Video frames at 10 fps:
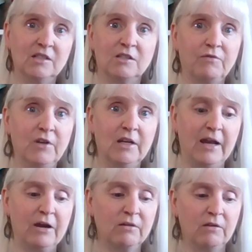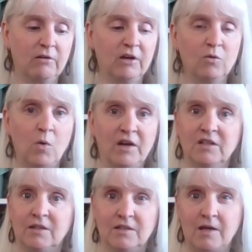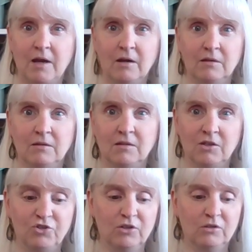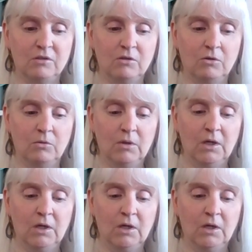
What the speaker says: stuff in and out of there, I don't want it to snag on the stitches. So